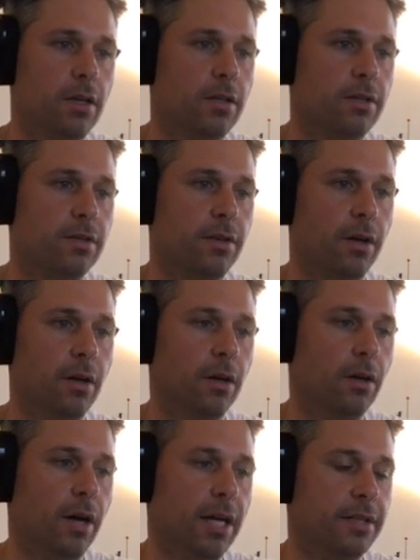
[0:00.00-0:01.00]

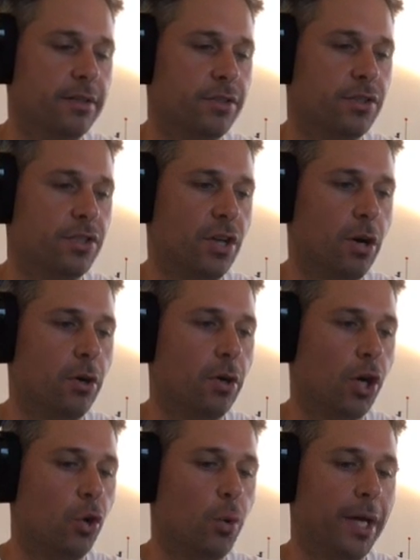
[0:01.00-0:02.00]
So I show a
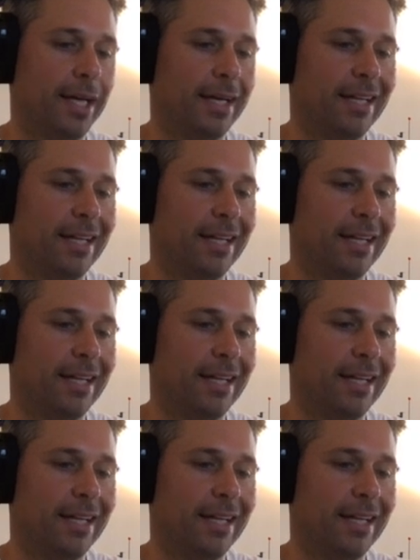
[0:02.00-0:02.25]
quick